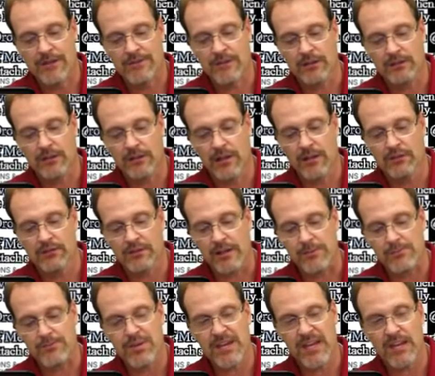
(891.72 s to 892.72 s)
to
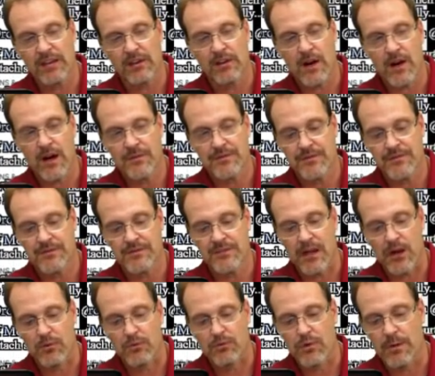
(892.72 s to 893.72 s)
literally peel off
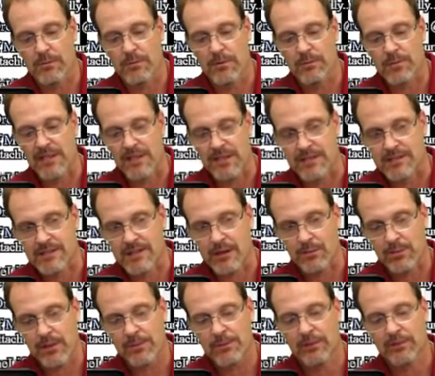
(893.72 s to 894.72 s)
a rubber piece. Now,
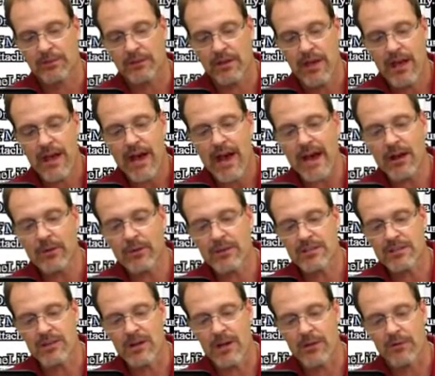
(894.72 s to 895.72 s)
people, do, I
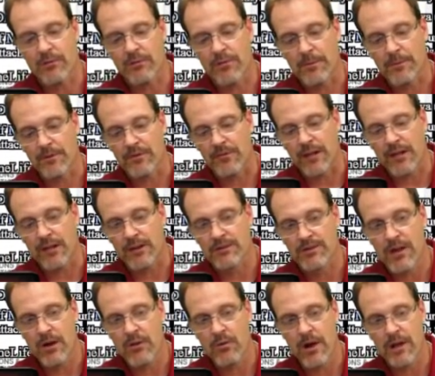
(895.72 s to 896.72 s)
always thought from the
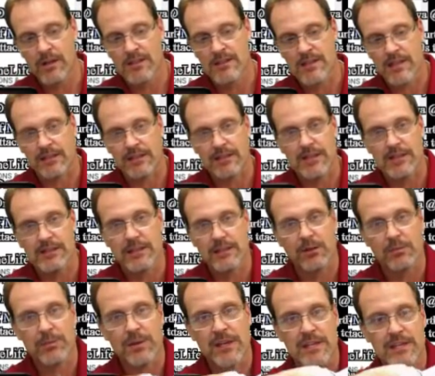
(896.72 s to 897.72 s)
videos I watched that these
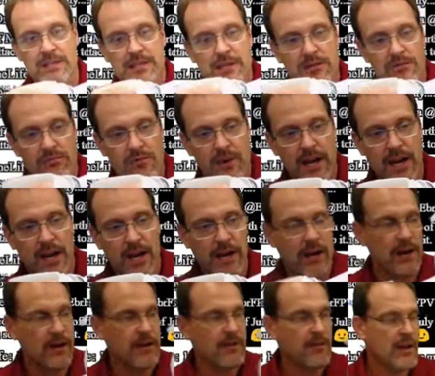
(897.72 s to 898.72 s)
little pieces right
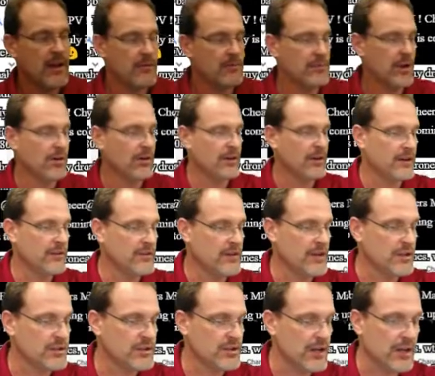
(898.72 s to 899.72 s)
here, let me go and give
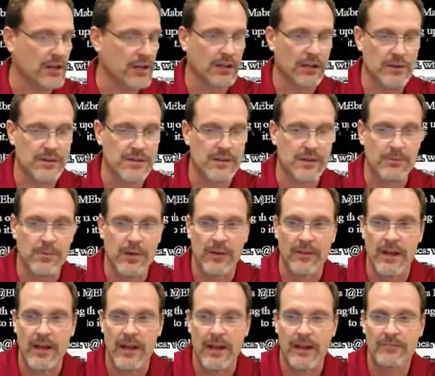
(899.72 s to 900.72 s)
you a, a close up
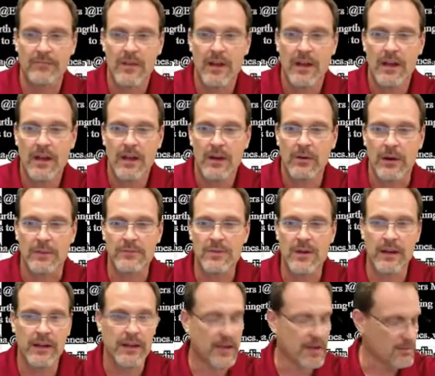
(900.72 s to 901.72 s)
on that. What I'm
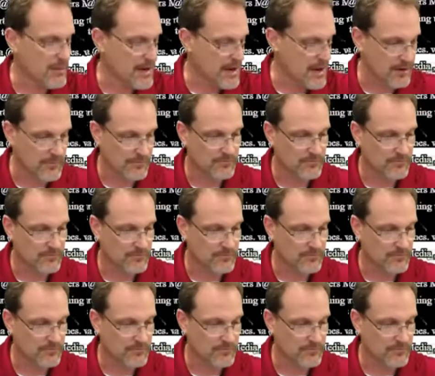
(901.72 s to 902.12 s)
talking about